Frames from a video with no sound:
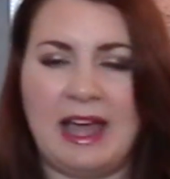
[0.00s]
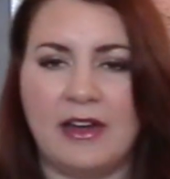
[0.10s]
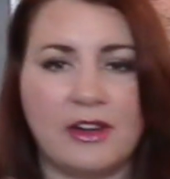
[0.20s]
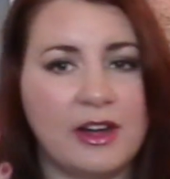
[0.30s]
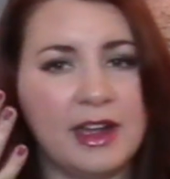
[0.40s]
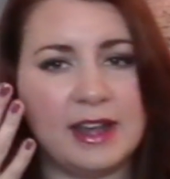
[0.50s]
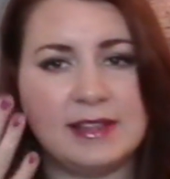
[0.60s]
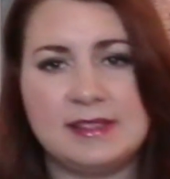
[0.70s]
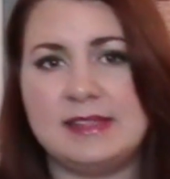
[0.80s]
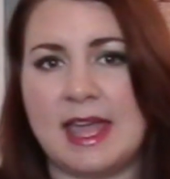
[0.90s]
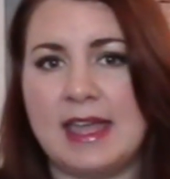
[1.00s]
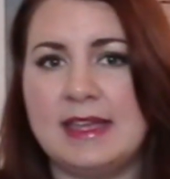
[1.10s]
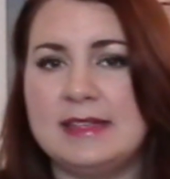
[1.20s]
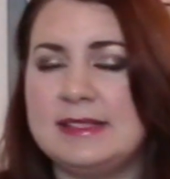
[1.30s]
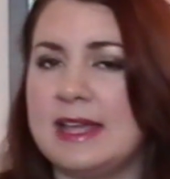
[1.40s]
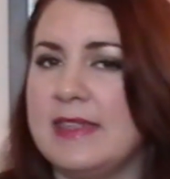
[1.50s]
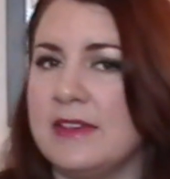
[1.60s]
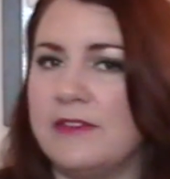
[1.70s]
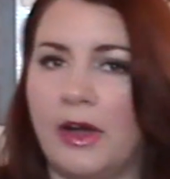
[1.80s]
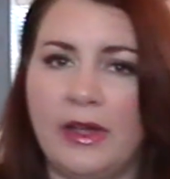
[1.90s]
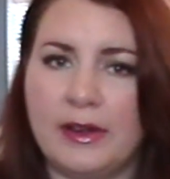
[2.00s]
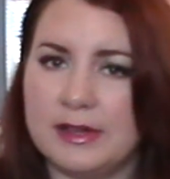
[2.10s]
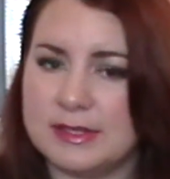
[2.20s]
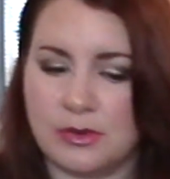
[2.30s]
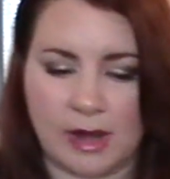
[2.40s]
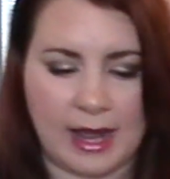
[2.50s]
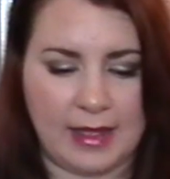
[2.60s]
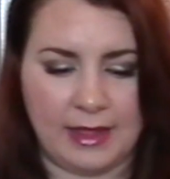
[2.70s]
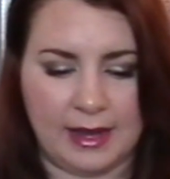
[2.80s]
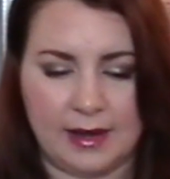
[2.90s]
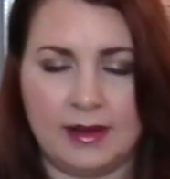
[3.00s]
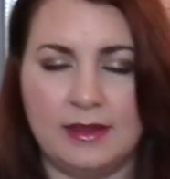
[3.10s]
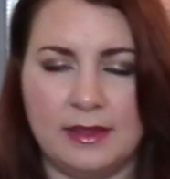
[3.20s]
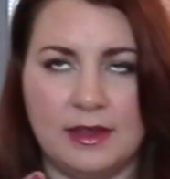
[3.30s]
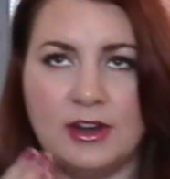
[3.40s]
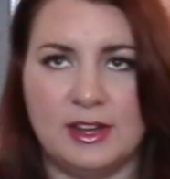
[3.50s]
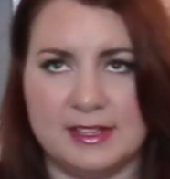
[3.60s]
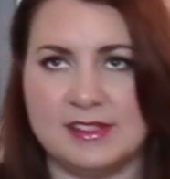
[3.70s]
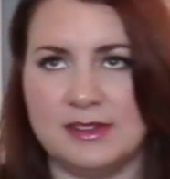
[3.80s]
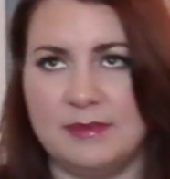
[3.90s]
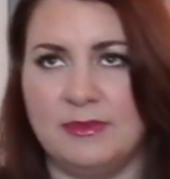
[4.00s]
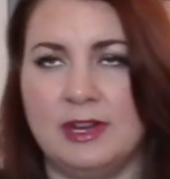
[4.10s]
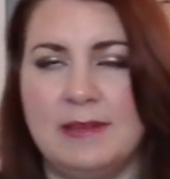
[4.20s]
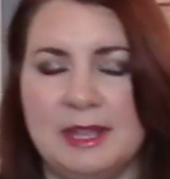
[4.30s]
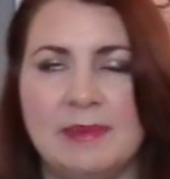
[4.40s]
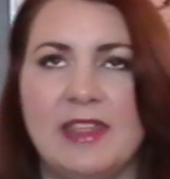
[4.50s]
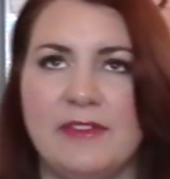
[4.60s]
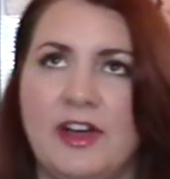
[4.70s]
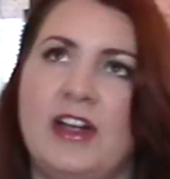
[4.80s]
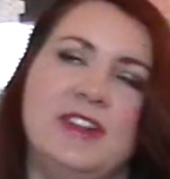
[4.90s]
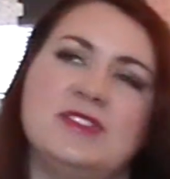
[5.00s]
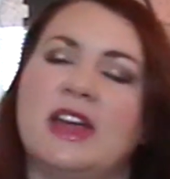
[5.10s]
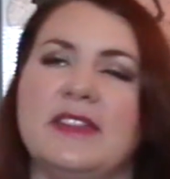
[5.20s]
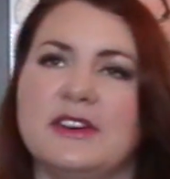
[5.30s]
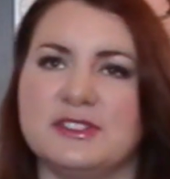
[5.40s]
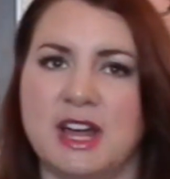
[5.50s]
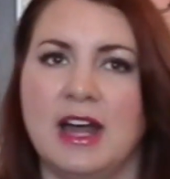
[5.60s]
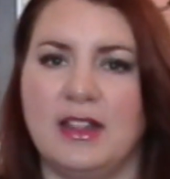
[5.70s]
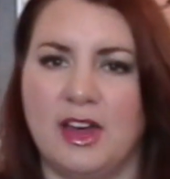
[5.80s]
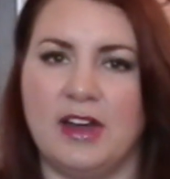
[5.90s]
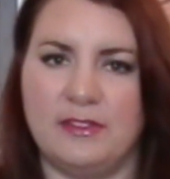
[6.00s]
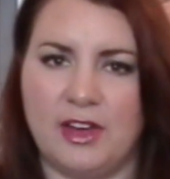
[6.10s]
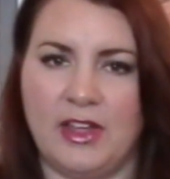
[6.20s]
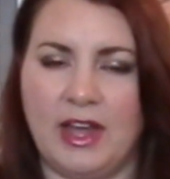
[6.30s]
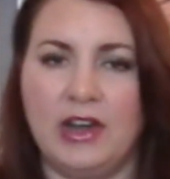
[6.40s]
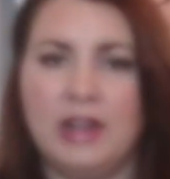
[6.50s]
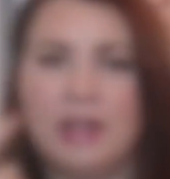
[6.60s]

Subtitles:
powder and it stays, and the fallout is great. Like, there is, what I mean by the fallout is great, there's not a lot of fallout.